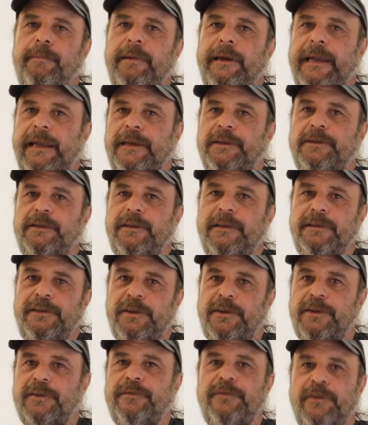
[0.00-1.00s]
up against
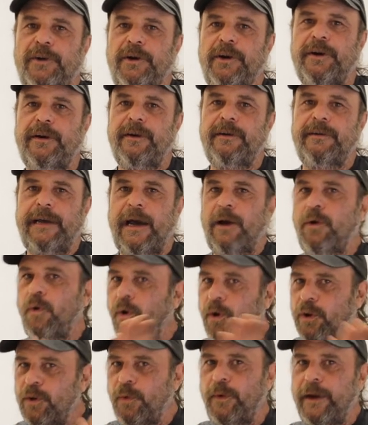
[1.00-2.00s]
the converter. Not
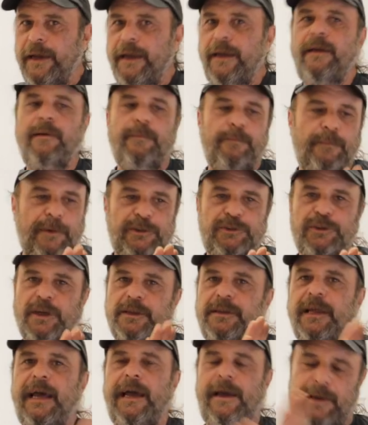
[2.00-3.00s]
all the way, but
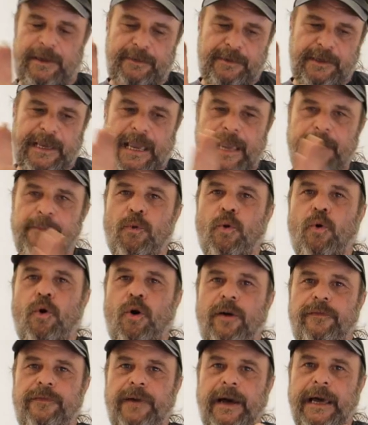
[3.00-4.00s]
just it came
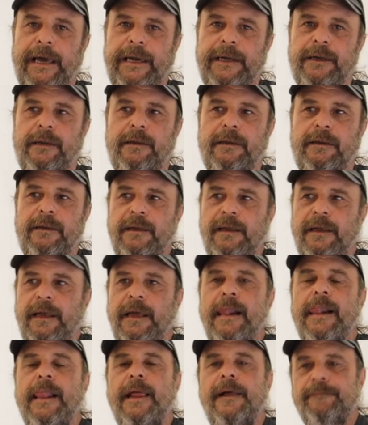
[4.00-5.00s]
off idle.
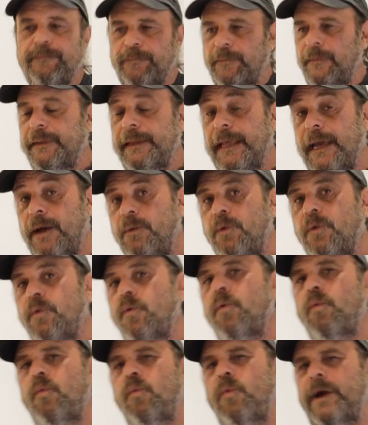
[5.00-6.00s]
Now,
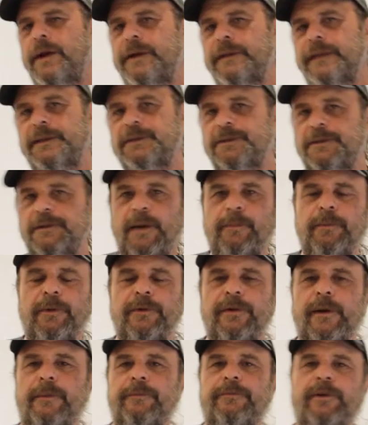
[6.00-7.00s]
where did that
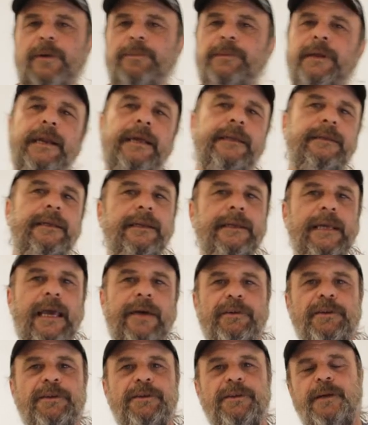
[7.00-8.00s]
stumble come from that it didn't
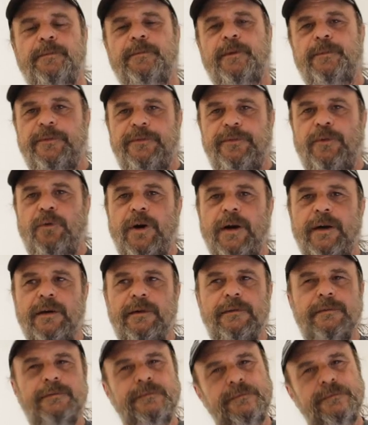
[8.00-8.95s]
have a stumble before?